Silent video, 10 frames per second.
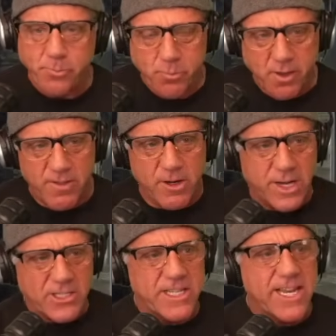The
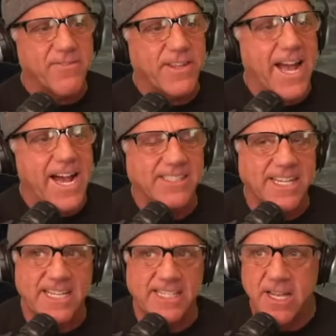question you have to ask
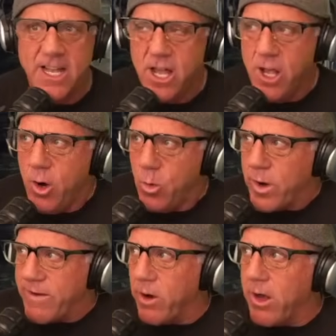is
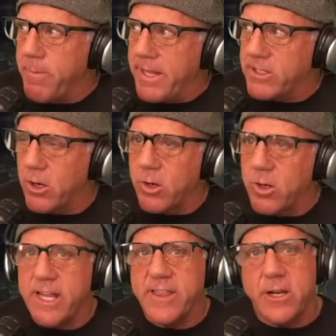we've all been told
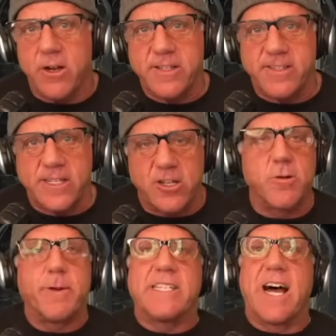that the earth is a globe.
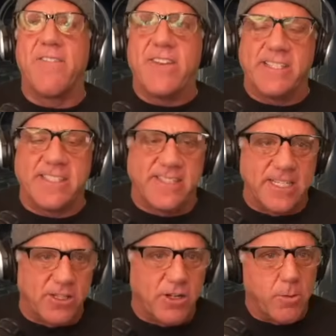It's obvious it's a
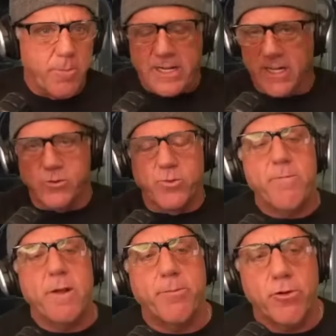globe because we've
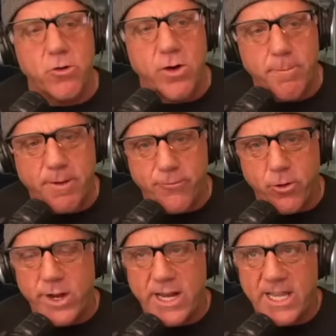been programmed before
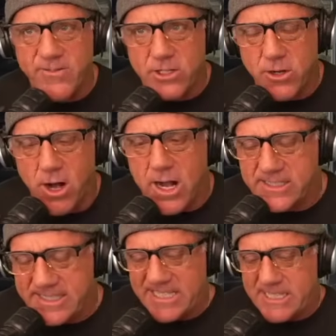we could even talk.
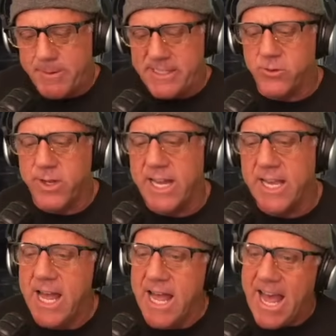Sesame Street
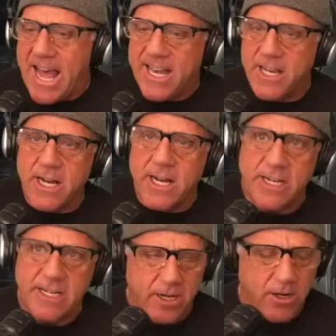had, uh,
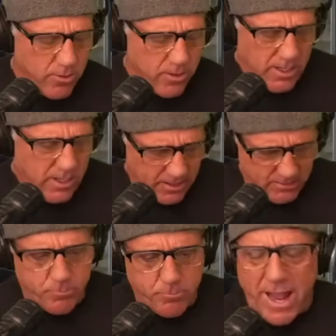you know,
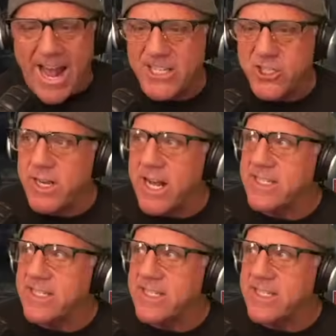astronauts